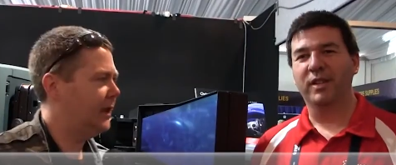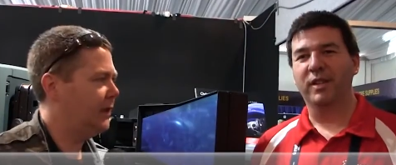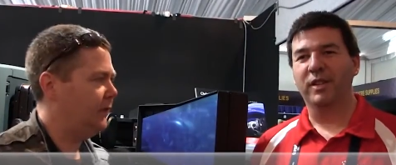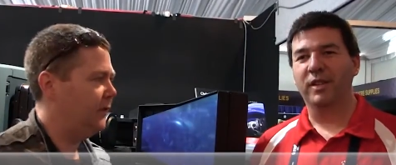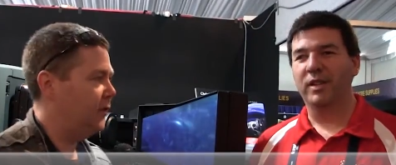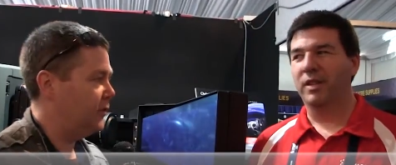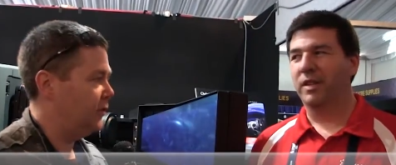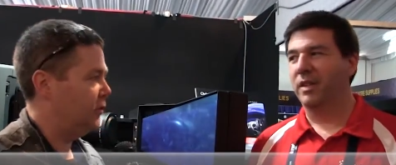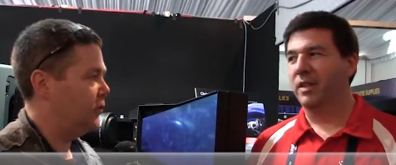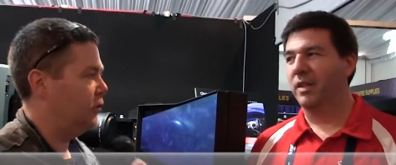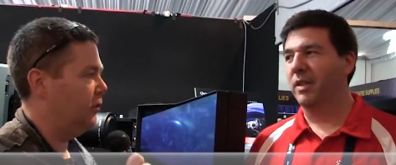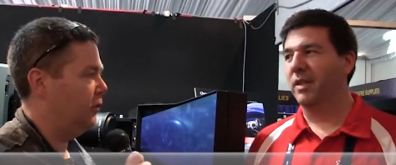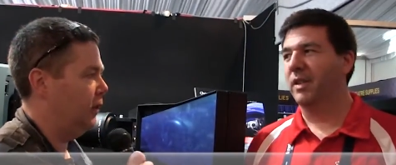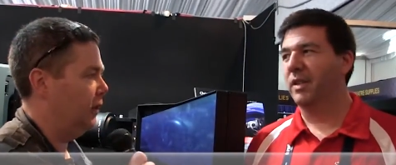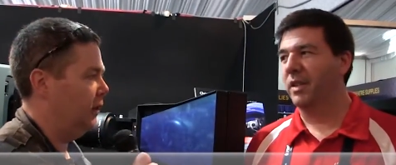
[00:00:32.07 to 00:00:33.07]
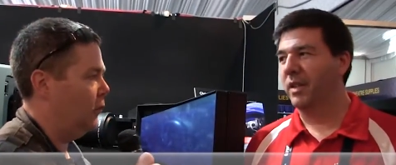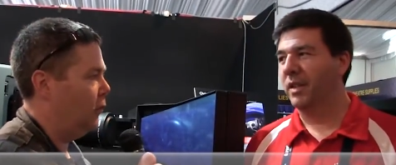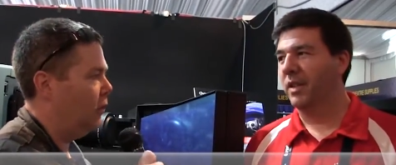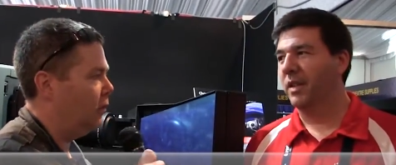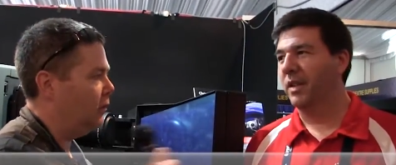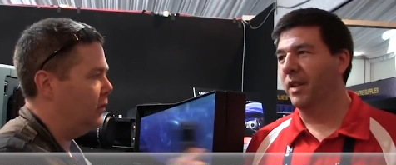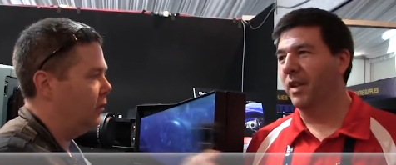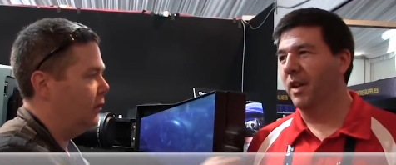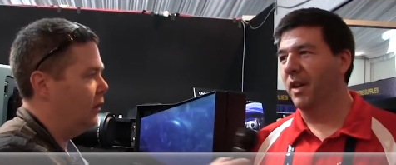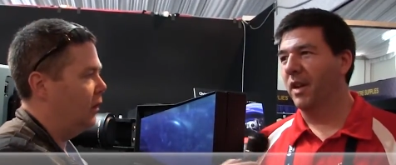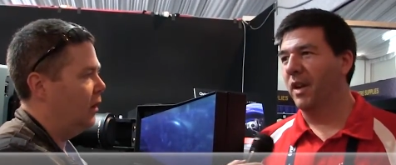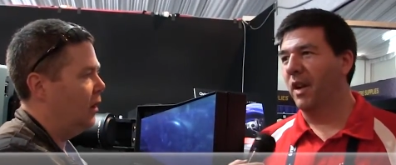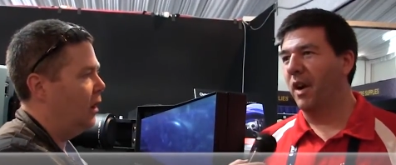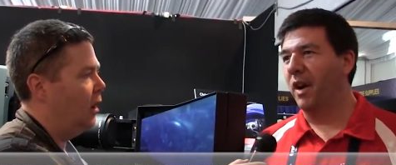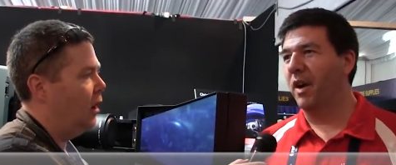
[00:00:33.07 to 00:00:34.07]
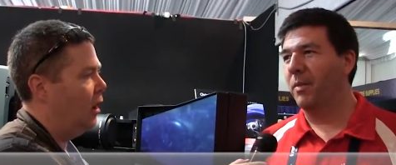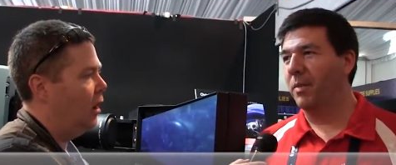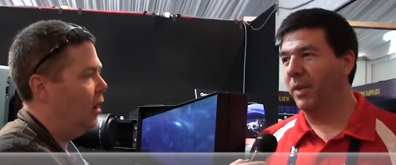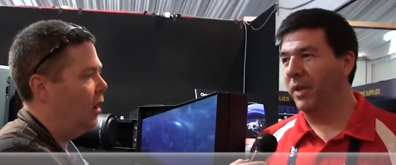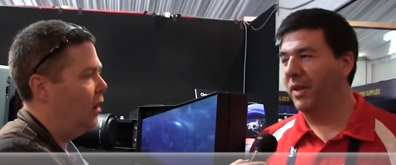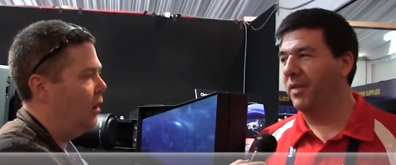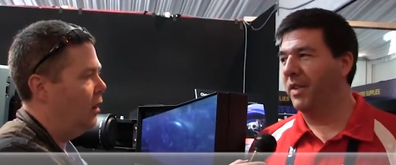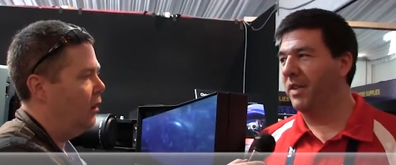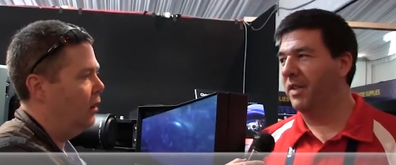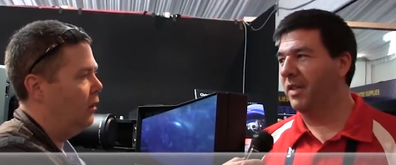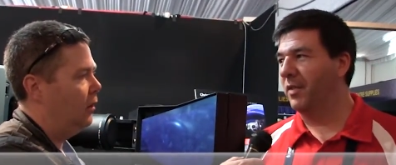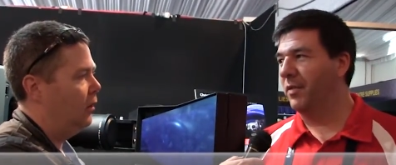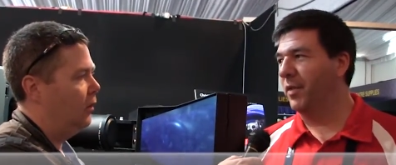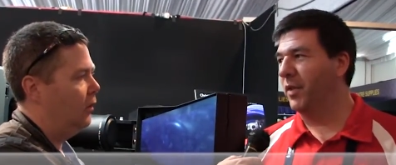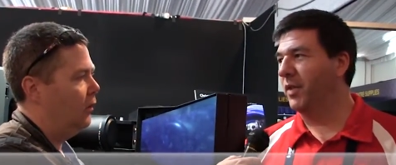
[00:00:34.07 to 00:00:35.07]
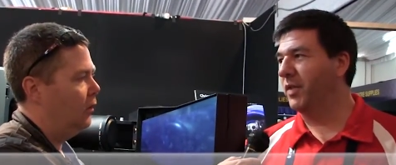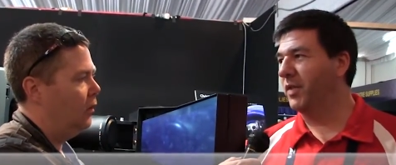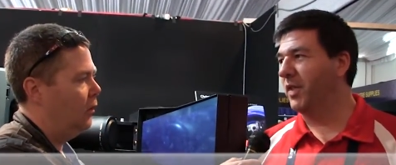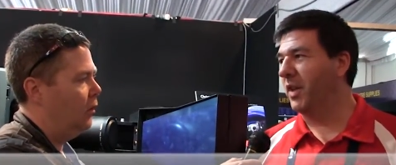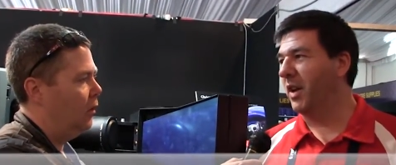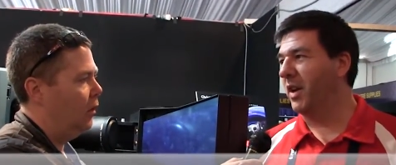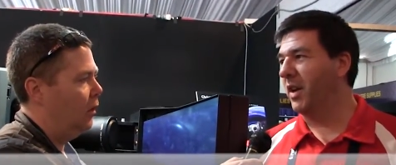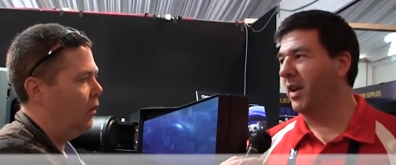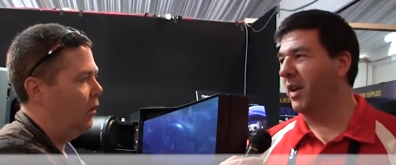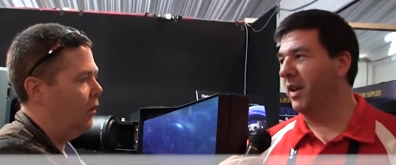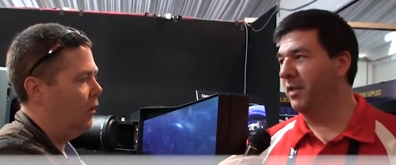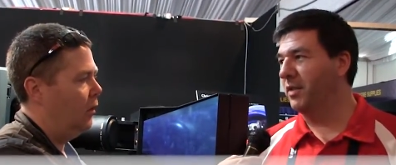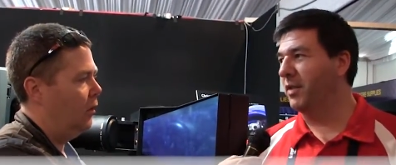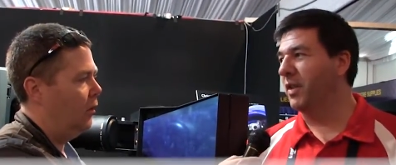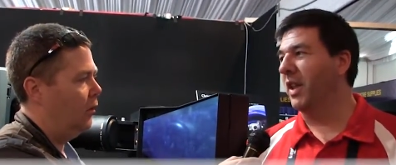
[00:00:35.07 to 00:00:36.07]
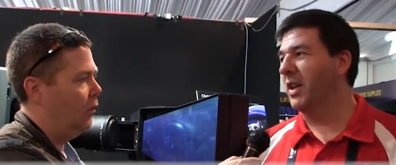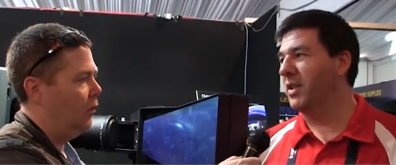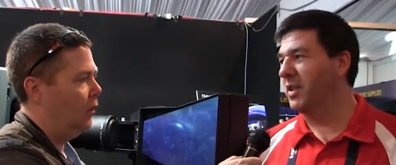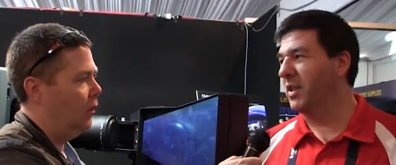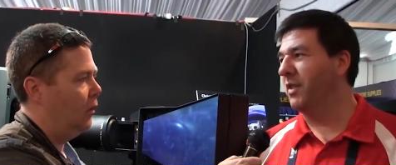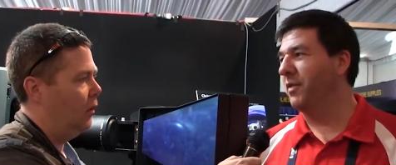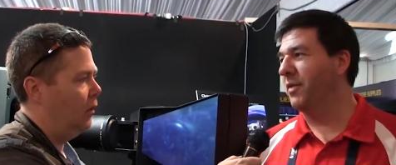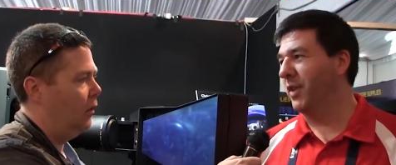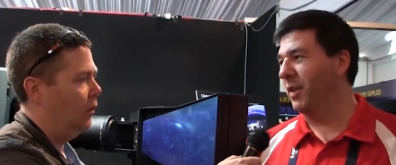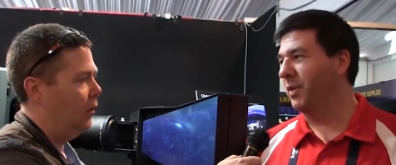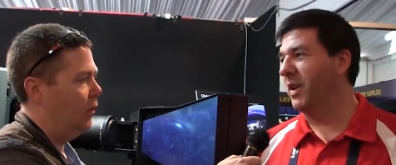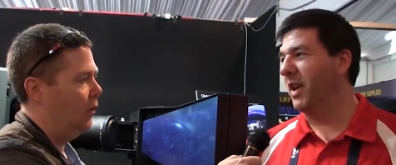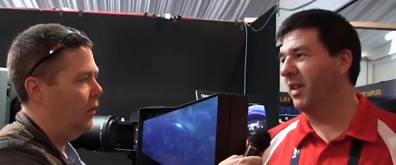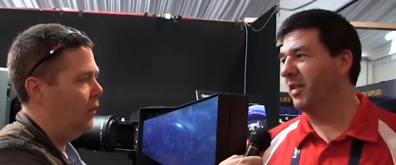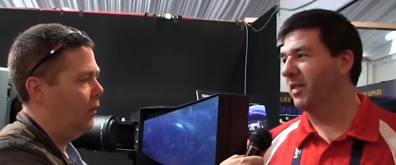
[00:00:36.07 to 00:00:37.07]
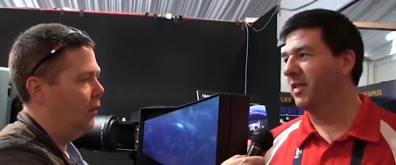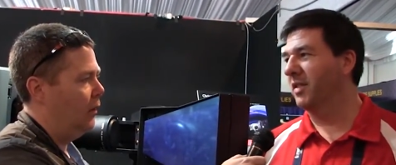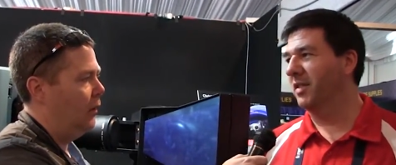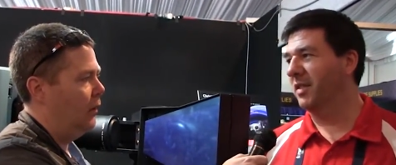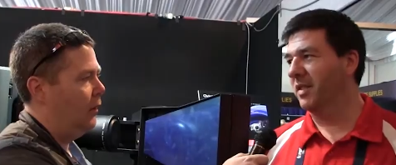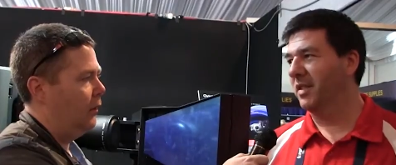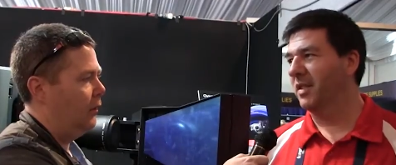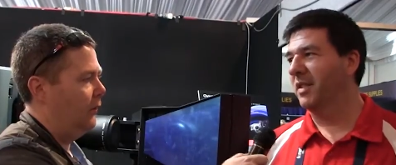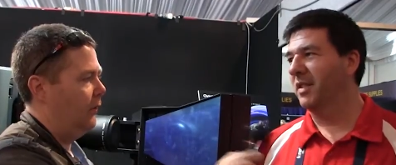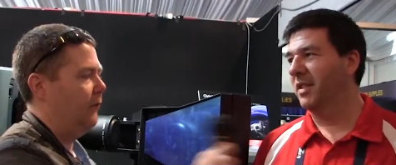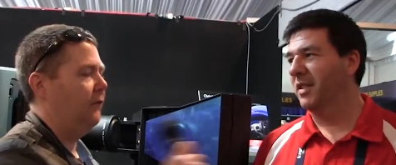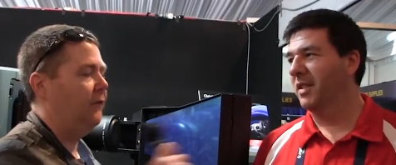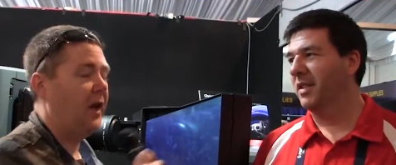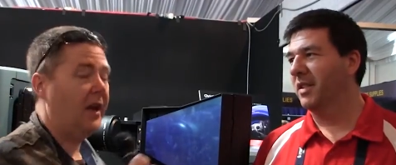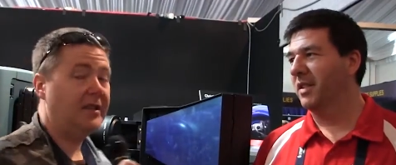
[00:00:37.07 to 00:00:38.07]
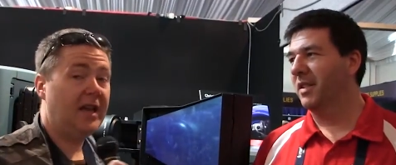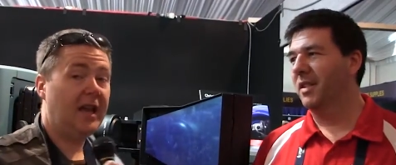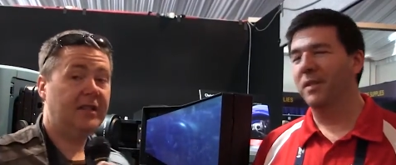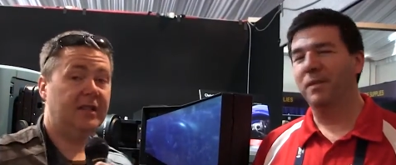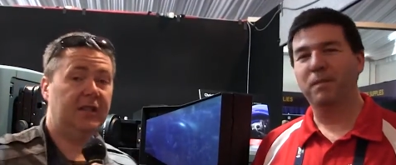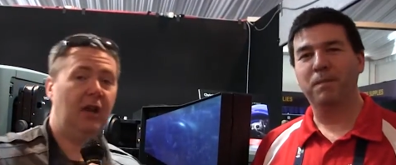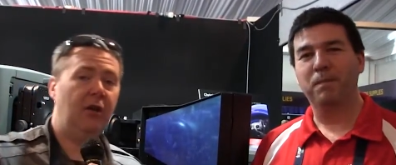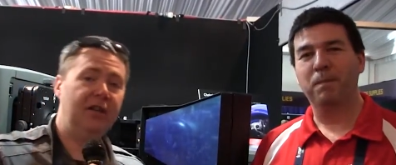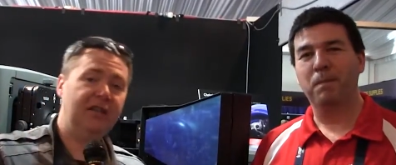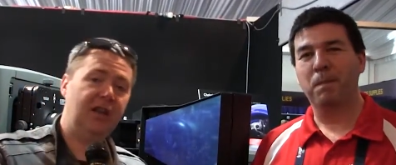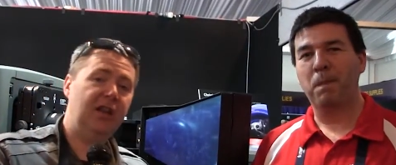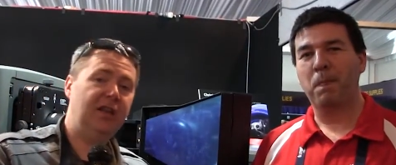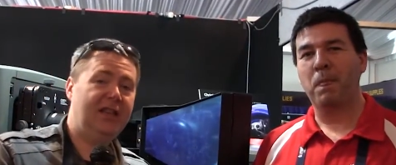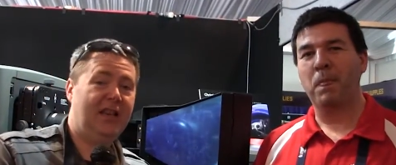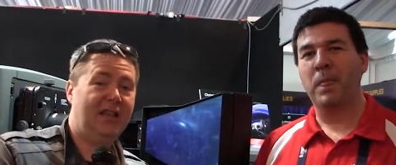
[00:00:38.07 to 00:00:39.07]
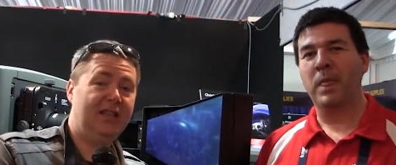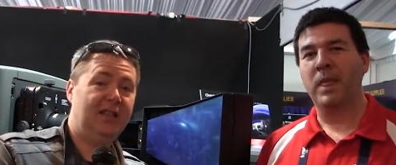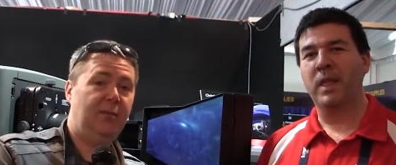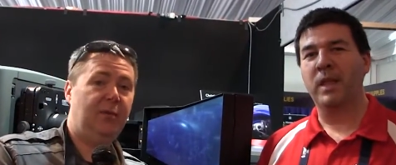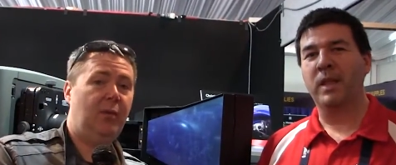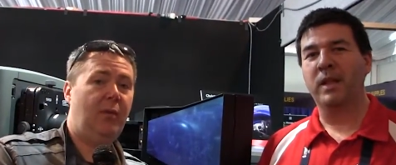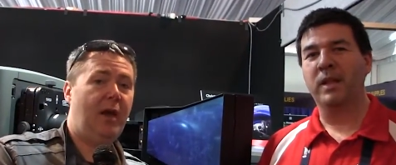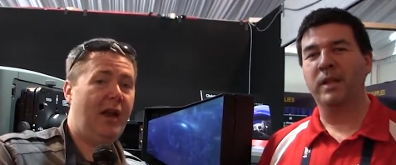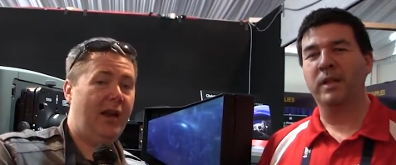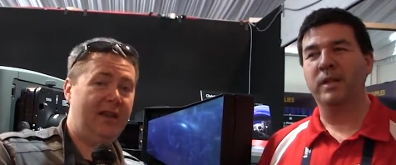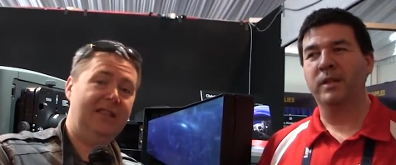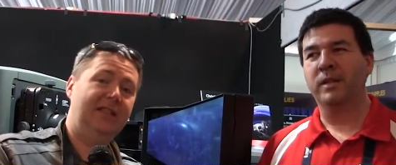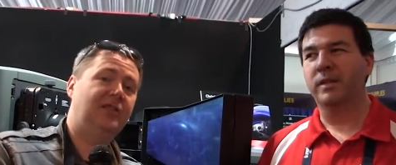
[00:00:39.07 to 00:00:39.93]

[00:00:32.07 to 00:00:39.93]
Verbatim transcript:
Speaker 1: that the first install in the world?
Speaker 2: I believe it's the first uh, installation in the field, yes.
Speaker 1: Fantastic. Now he's going to tell us a bit about it. He's